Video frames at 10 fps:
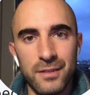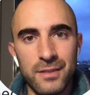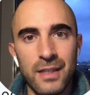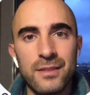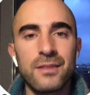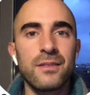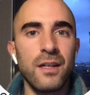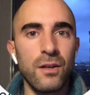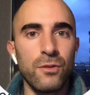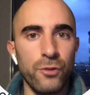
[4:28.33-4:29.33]
That's
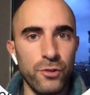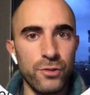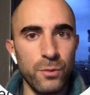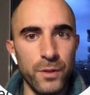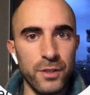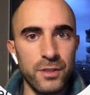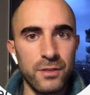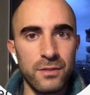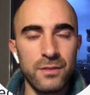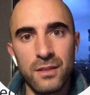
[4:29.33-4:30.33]
how Noto
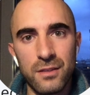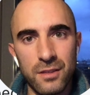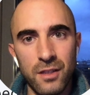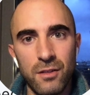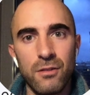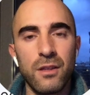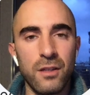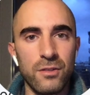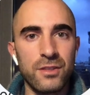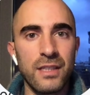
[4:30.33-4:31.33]
works. Single
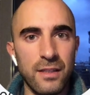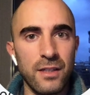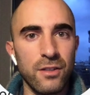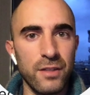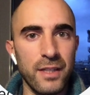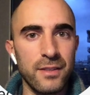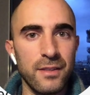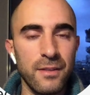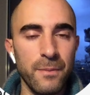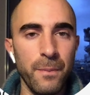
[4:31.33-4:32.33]
thoughts that are connected.
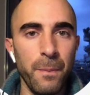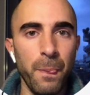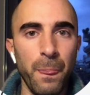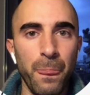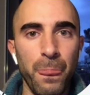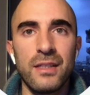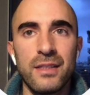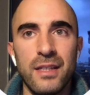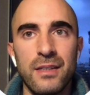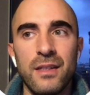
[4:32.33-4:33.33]
And
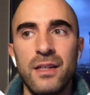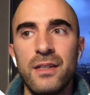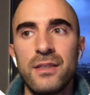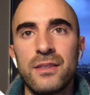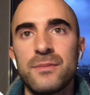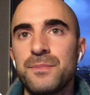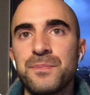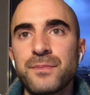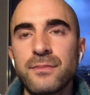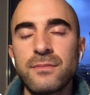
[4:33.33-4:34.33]
then here,
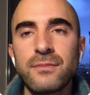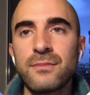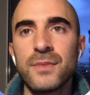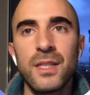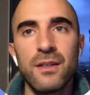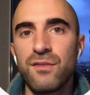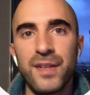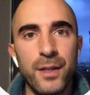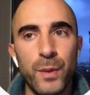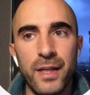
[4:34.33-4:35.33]

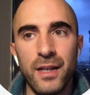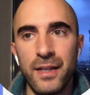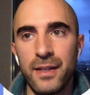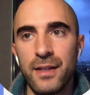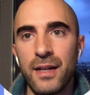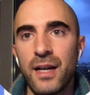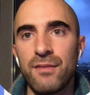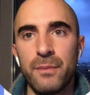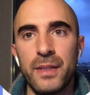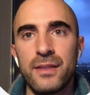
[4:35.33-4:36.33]
very quickly, I have
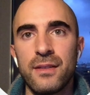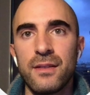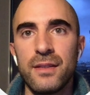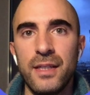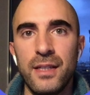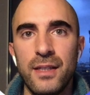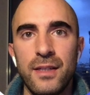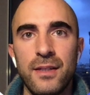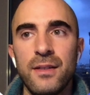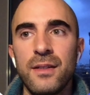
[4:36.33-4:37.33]
a bit
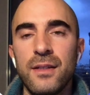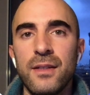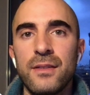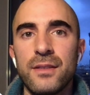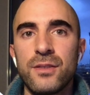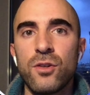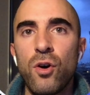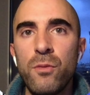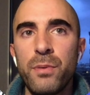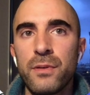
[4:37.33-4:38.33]
the
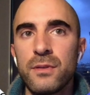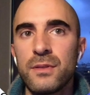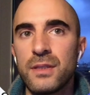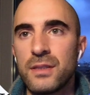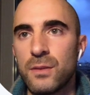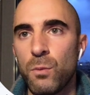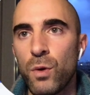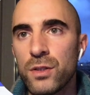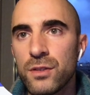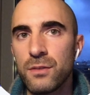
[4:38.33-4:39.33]
scope. This is the
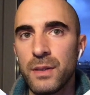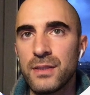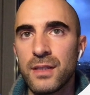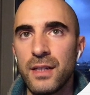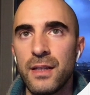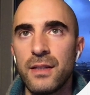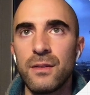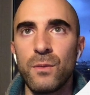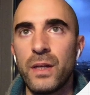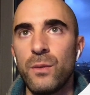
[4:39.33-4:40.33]
what. Basically,
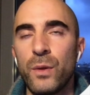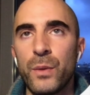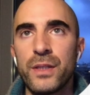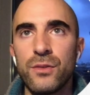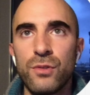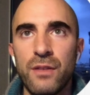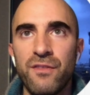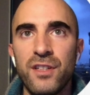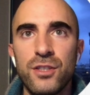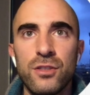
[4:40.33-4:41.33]
we went into the
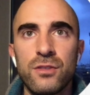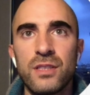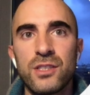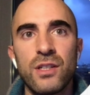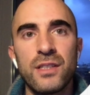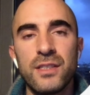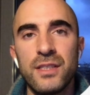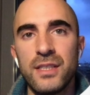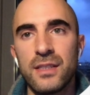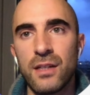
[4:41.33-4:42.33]
vision, the
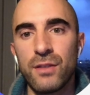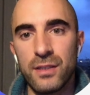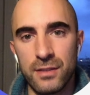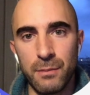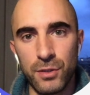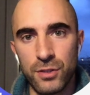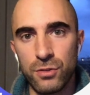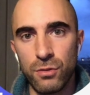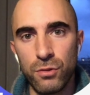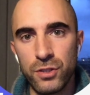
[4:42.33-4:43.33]
strategy, and now this is about the
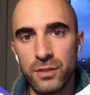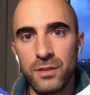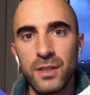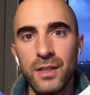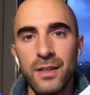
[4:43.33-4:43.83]
solution.